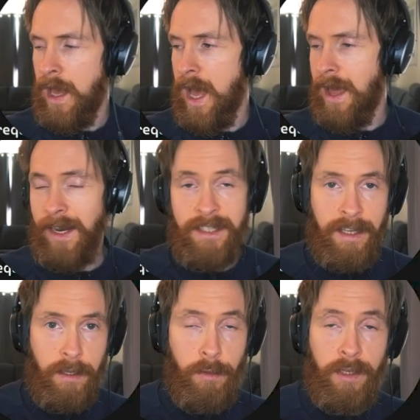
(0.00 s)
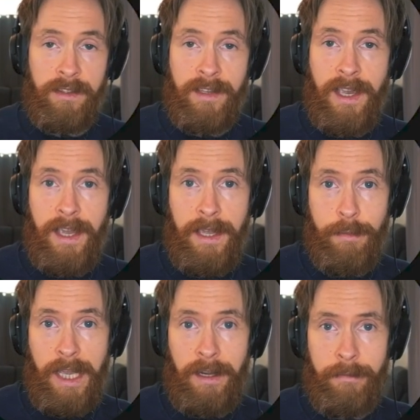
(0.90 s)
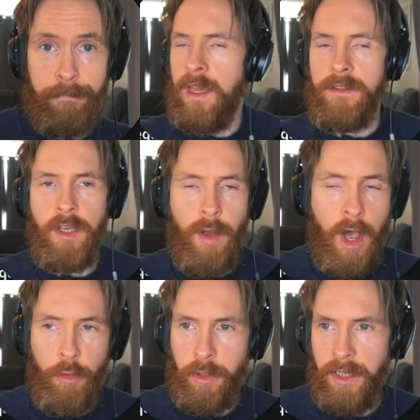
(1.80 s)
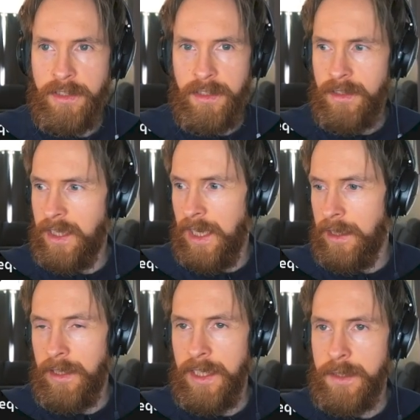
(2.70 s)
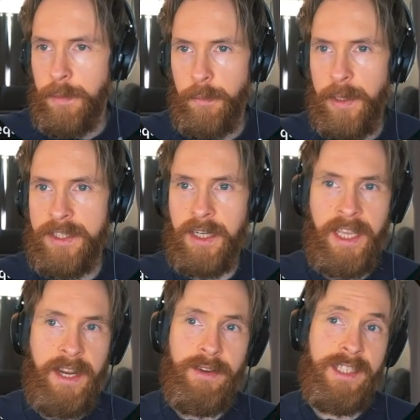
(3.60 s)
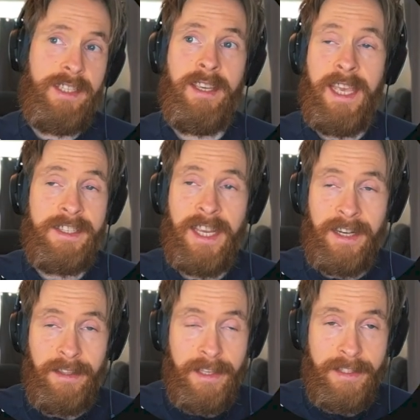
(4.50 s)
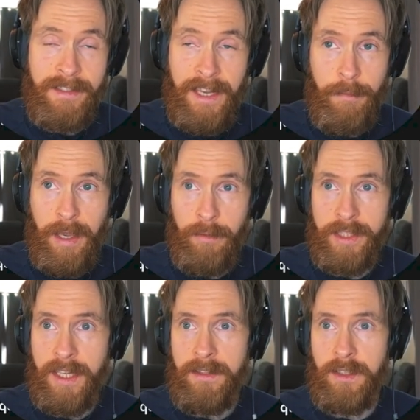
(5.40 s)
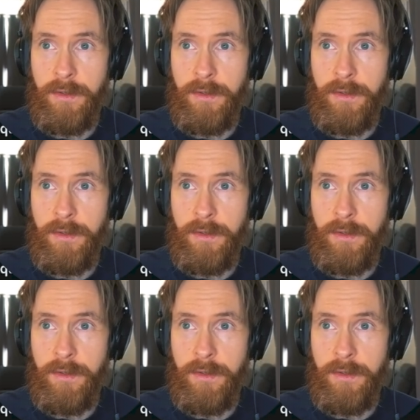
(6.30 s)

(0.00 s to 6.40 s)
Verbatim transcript: And let's take a look at the email. So I hope you can see this, but basically here is exactly this email we sent.